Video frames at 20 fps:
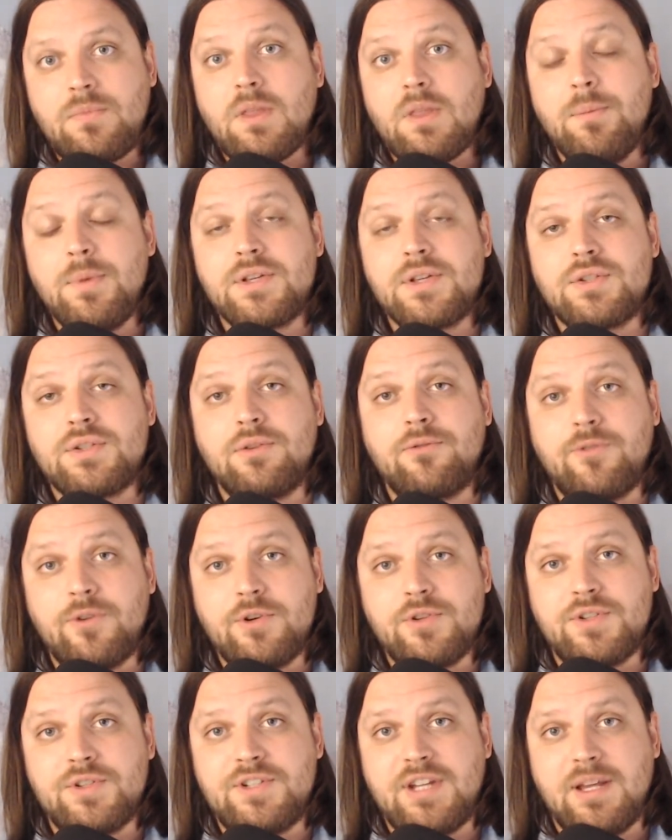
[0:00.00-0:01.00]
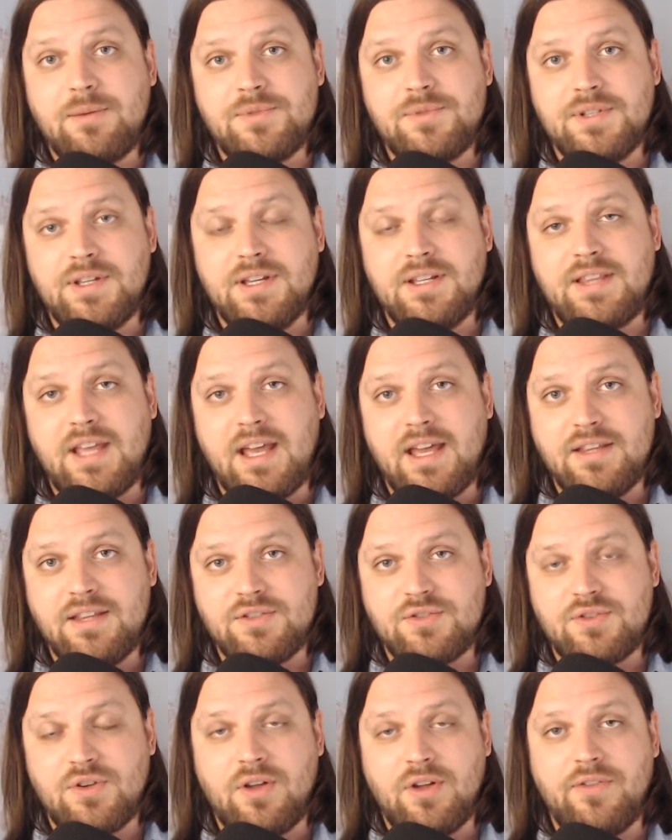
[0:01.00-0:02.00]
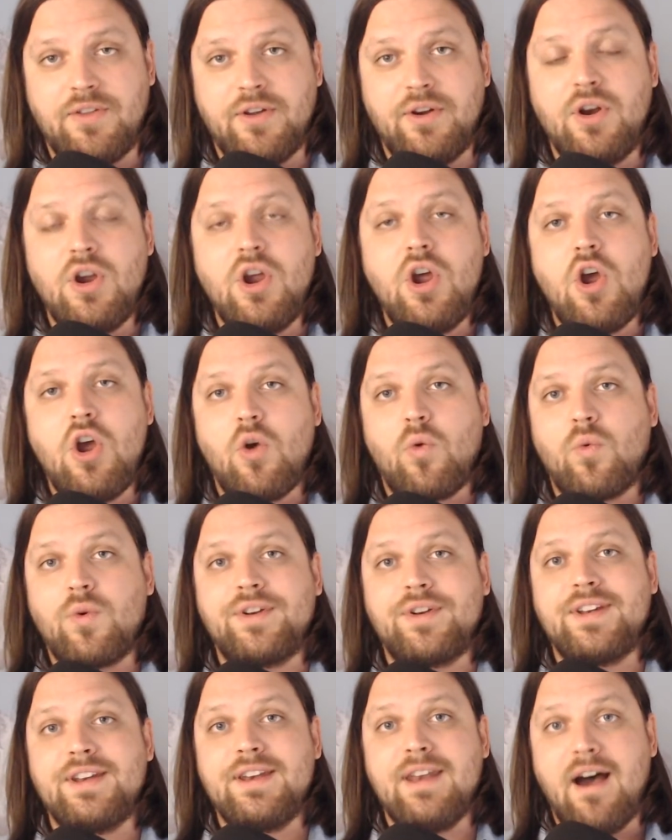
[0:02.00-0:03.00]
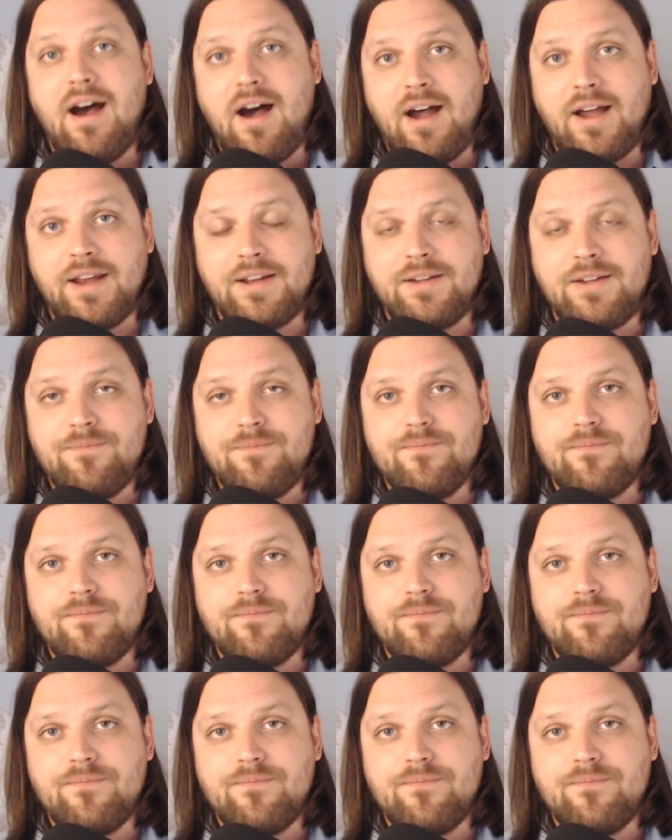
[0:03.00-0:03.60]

because their first attempts to get that installed there were denied